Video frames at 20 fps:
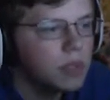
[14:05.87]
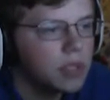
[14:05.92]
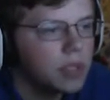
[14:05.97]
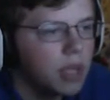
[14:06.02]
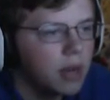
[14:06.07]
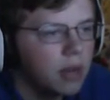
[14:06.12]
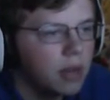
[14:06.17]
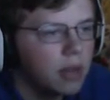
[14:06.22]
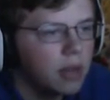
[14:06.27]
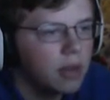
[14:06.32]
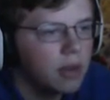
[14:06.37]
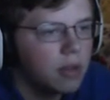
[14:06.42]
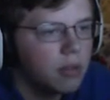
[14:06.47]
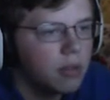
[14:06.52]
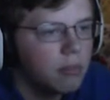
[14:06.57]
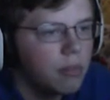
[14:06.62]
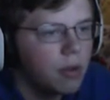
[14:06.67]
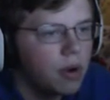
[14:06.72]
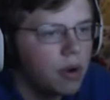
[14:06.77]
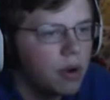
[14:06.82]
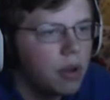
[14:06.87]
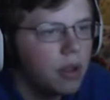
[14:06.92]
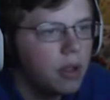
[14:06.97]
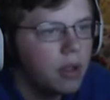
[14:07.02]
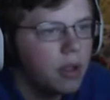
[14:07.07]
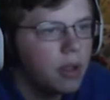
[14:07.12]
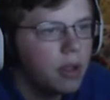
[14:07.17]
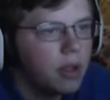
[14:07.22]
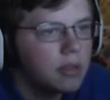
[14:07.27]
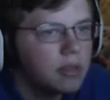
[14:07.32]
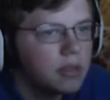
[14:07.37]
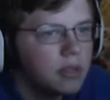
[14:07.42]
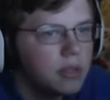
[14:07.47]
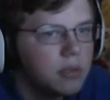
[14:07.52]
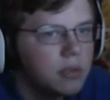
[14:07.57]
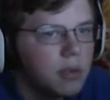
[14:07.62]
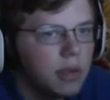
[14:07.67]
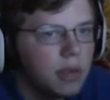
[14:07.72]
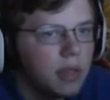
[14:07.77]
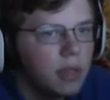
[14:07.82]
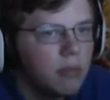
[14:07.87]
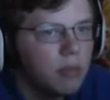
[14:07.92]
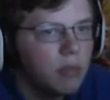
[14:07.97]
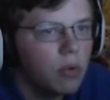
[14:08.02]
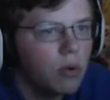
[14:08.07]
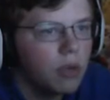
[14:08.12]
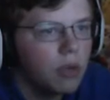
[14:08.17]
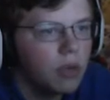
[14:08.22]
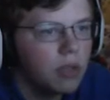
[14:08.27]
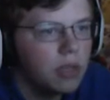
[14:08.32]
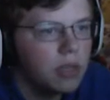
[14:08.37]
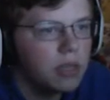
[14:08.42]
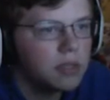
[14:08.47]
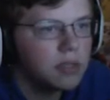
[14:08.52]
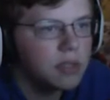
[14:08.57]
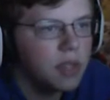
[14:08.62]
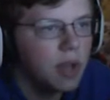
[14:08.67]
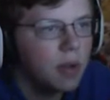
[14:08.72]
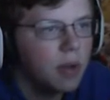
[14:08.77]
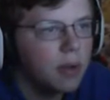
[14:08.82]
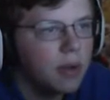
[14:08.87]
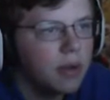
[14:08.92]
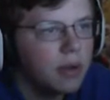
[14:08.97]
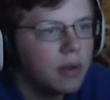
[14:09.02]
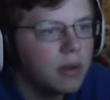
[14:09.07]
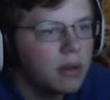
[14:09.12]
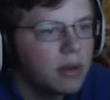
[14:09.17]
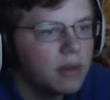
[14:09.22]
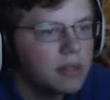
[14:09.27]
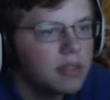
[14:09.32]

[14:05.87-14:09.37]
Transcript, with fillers: We'll just kind of clear the board. So I do want to get more of these going.